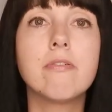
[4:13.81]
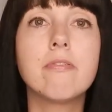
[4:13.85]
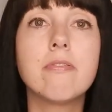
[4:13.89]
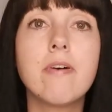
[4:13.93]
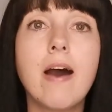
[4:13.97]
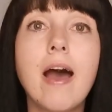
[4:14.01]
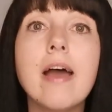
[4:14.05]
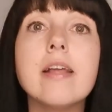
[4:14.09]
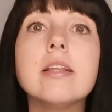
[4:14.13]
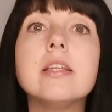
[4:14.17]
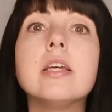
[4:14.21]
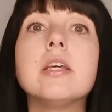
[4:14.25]

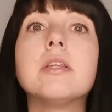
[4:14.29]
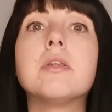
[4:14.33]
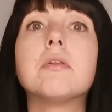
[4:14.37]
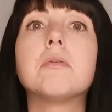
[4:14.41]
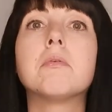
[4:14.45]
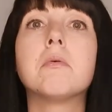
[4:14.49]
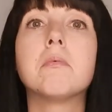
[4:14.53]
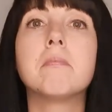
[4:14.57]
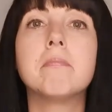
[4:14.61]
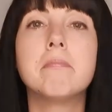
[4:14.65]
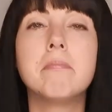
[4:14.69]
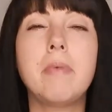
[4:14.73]
find it
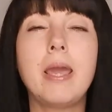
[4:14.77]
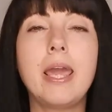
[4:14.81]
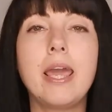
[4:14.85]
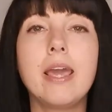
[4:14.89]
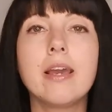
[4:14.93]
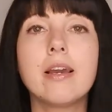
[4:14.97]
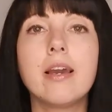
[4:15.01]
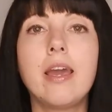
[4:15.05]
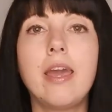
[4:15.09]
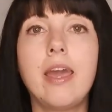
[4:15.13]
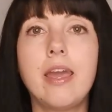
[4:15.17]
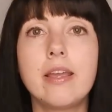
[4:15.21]
to
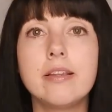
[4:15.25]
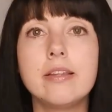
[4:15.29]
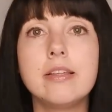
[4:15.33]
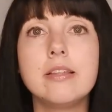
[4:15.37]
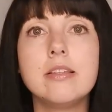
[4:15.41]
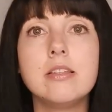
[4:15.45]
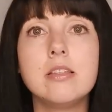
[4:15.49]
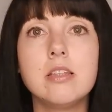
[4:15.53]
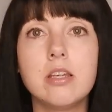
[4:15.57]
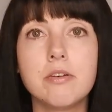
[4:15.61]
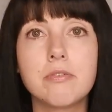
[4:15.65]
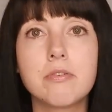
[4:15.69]
make any
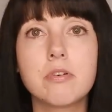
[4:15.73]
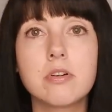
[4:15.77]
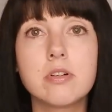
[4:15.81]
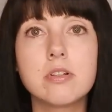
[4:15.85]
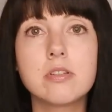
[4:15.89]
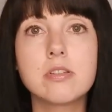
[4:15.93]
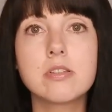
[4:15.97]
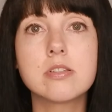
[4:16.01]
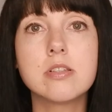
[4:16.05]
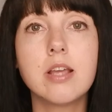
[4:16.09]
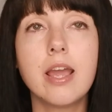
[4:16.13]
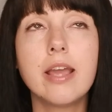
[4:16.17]

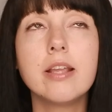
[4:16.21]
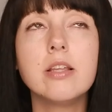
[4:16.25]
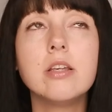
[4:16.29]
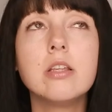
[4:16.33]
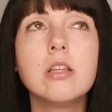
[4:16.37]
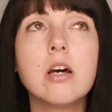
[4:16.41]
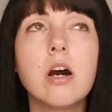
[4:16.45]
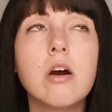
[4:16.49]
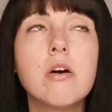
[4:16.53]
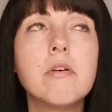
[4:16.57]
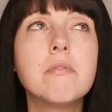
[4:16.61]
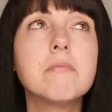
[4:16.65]
difference and you
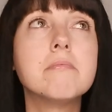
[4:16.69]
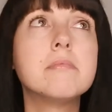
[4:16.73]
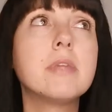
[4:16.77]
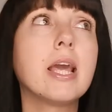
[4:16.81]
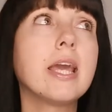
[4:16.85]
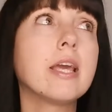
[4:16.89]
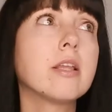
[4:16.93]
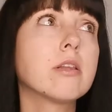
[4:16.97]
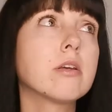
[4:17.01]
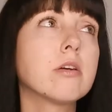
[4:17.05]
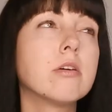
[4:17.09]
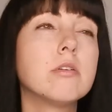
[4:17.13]
know
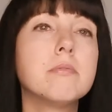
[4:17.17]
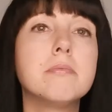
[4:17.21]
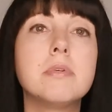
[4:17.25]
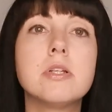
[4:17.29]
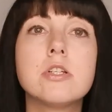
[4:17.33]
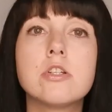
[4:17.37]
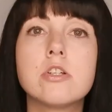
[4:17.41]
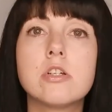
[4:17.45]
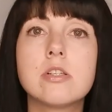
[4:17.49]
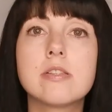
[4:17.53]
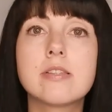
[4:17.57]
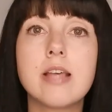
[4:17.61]
it could be
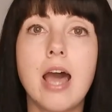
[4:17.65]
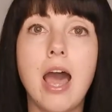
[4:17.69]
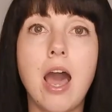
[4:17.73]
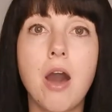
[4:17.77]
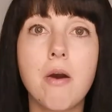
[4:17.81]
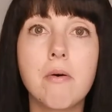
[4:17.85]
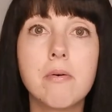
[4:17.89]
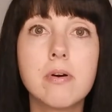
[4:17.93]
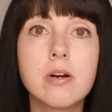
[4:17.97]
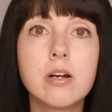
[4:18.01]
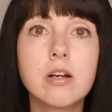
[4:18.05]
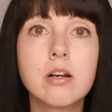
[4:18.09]
just
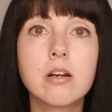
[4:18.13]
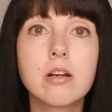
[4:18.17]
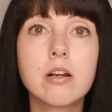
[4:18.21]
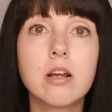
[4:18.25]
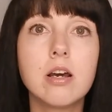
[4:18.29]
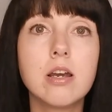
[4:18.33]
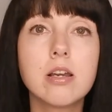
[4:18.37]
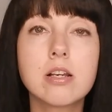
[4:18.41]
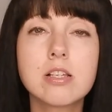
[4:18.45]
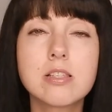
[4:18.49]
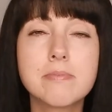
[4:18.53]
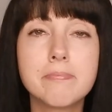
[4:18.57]
our
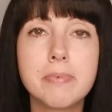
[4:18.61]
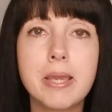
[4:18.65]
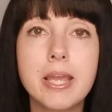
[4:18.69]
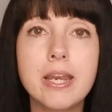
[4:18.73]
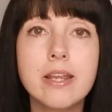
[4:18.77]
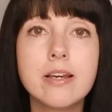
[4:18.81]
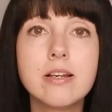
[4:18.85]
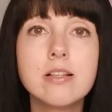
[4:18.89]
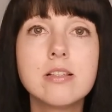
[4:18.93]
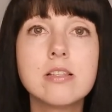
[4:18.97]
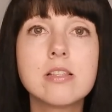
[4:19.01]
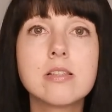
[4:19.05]

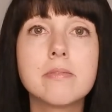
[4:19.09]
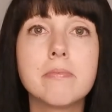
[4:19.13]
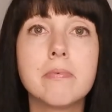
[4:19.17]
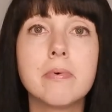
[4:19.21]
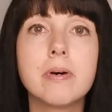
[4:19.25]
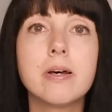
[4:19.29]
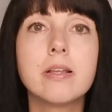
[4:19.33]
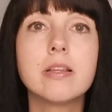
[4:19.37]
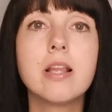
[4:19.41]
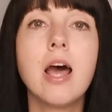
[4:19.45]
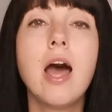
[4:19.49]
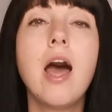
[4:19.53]
experience
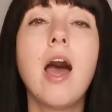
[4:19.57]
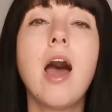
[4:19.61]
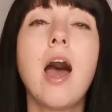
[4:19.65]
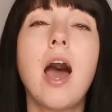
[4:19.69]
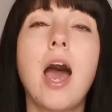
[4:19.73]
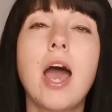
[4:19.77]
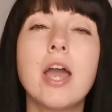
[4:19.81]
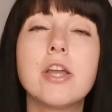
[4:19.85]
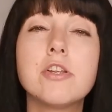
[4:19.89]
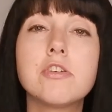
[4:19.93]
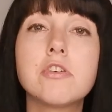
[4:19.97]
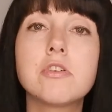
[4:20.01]
but
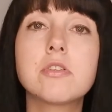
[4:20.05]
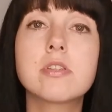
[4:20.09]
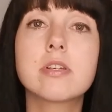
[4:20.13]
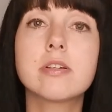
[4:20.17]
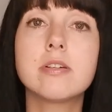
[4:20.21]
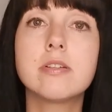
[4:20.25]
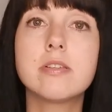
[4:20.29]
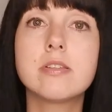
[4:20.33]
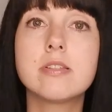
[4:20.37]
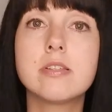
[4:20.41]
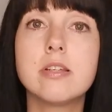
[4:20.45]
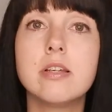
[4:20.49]
I just
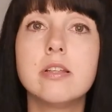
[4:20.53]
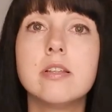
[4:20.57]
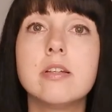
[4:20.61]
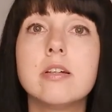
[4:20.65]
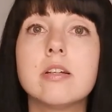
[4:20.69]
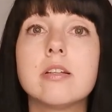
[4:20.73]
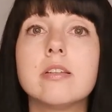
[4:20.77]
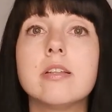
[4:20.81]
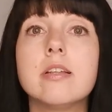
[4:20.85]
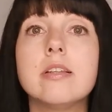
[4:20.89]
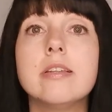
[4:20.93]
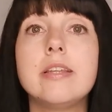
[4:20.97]

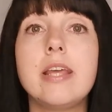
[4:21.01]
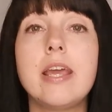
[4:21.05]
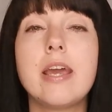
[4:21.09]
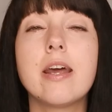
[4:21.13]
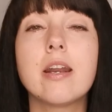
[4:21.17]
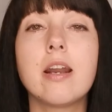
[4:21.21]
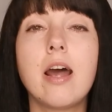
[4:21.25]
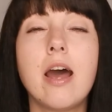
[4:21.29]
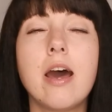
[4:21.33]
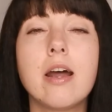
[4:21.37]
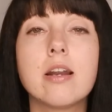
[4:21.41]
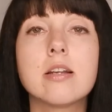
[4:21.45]
consider that
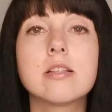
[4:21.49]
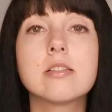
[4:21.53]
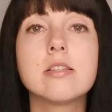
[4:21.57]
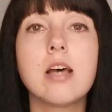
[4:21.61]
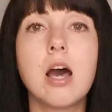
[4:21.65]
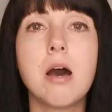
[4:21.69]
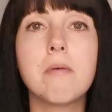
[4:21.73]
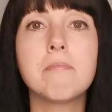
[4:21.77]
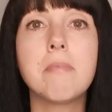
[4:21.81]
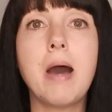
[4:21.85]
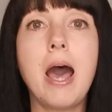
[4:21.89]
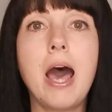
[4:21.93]
there are
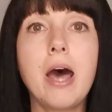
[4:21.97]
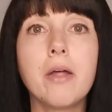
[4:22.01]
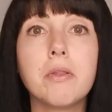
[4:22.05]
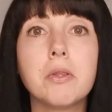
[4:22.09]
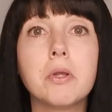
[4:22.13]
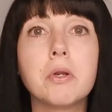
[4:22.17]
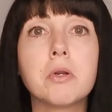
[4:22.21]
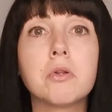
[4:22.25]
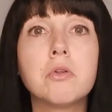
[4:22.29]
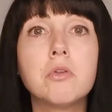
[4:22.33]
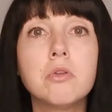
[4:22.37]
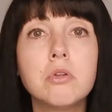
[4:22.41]
some
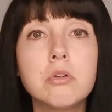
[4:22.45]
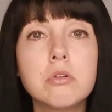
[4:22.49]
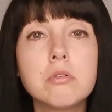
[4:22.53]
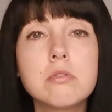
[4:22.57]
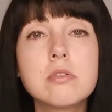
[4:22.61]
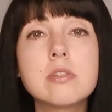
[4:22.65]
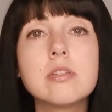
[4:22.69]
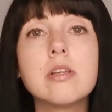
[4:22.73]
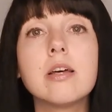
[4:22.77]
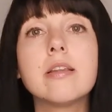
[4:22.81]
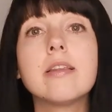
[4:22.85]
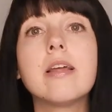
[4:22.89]
other
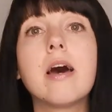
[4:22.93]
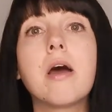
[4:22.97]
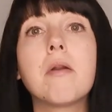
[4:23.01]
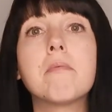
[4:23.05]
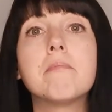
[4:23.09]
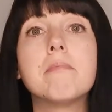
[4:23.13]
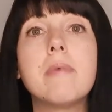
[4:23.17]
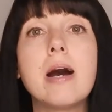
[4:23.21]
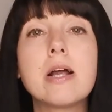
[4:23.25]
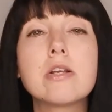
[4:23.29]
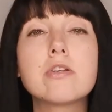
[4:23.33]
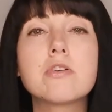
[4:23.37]
tools that are
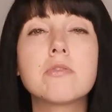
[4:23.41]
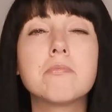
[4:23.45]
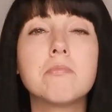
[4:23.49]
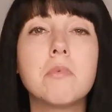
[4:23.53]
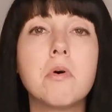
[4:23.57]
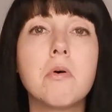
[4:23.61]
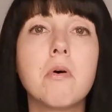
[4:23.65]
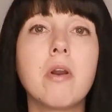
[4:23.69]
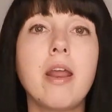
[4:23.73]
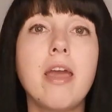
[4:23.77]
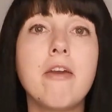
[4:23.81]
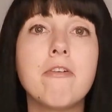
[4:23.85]
much
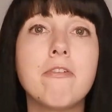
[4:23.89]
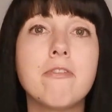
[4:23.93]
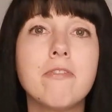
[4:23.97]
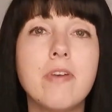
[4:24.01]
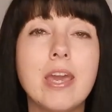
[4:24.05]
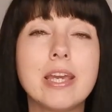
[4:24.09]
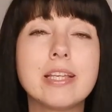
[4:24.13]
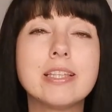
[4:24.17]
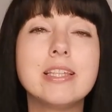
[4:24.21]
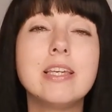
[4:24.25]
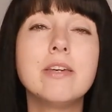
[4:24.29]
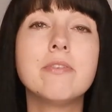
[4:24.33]
more
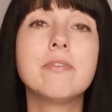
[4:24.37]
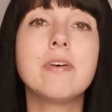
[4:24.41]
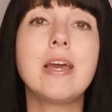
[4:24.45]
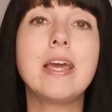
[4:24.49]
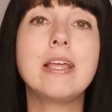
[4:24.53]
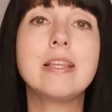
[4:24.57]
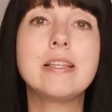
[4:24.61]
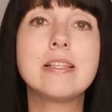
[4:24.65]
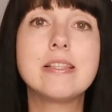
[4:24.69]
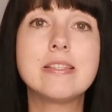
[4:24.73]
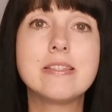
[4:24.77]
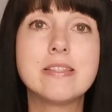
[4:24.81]
effective
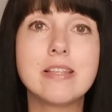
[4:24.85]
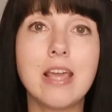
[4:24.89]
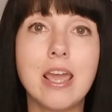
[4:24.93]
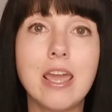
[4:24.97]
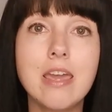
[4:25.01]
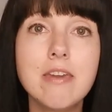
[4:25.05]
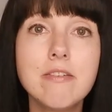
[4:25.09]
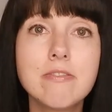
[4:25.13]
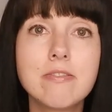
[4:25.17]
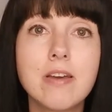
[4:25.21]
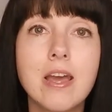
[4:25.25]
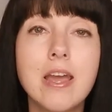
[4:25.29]
and
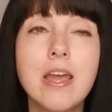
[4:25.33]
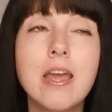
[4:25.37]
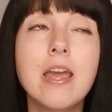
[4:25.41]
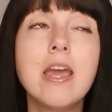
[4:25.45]
safe